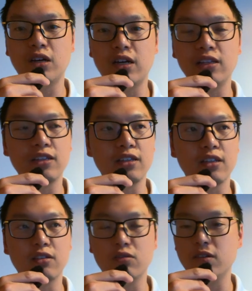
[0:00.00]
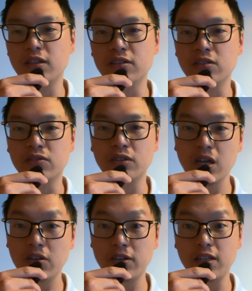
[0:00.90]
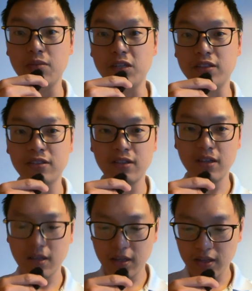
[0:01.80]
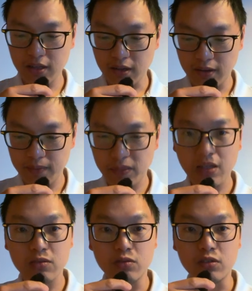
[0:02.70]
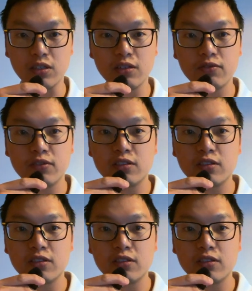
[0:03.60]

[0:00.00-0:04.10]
hardly hit 20 sort of rate limits. Yeah. So here,